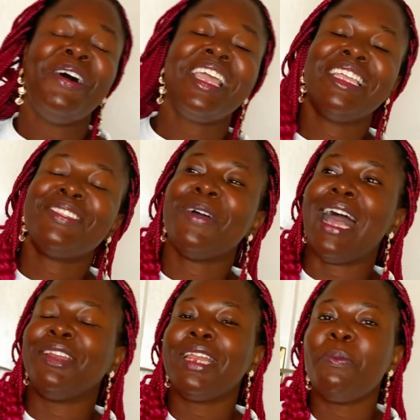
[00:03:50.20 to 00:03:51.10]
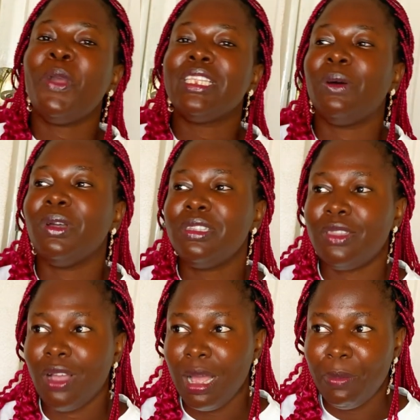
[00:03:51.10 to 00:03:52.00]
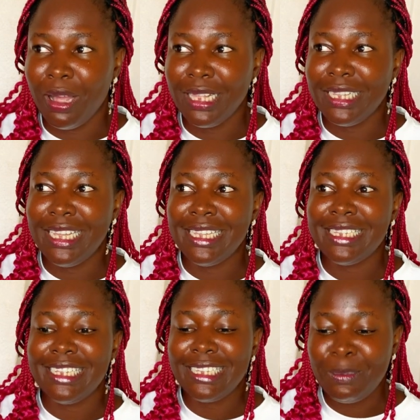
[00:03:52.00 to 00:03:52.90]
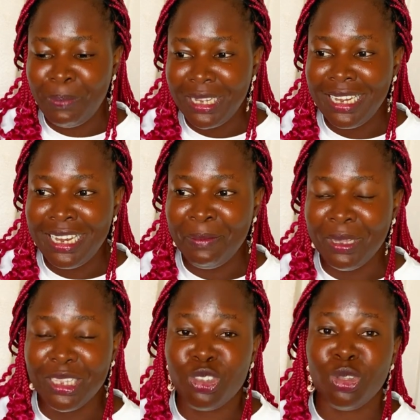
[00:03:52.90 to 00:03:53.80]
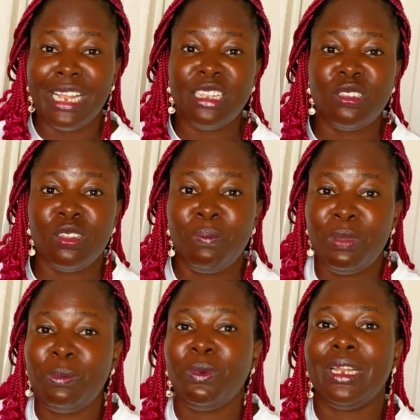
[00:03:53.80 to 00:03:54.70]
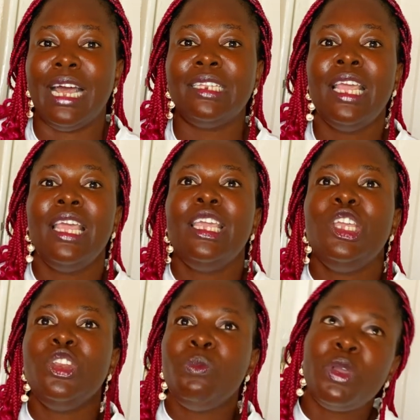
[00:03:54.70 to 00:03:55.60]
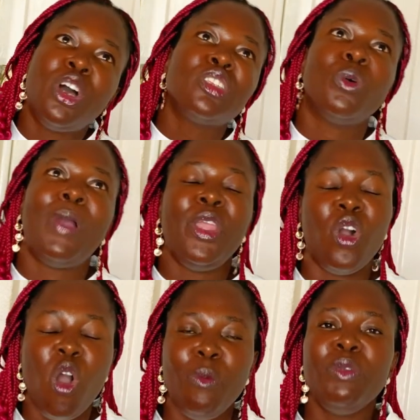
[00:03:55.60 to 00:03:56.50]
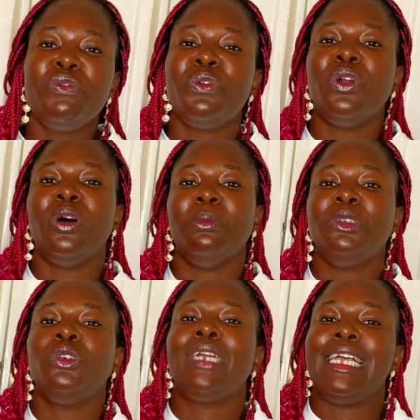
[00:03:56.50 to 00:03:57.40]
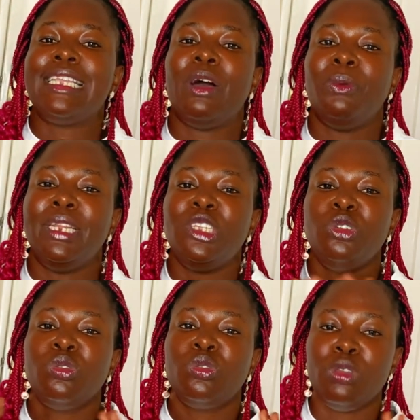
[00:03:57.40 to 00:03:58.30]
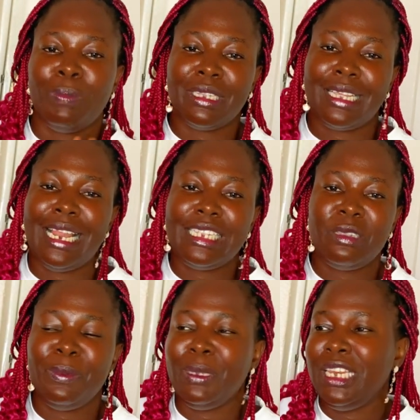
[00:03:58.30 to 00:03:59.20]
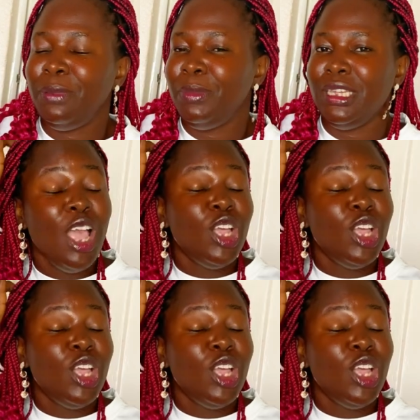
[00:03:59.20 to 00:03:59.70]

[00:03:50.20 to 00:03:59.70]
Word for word: okay so another point i want to talk about is the speed limit so there's some people that you know because of where you're coming from you guys are already used to a particular speed limit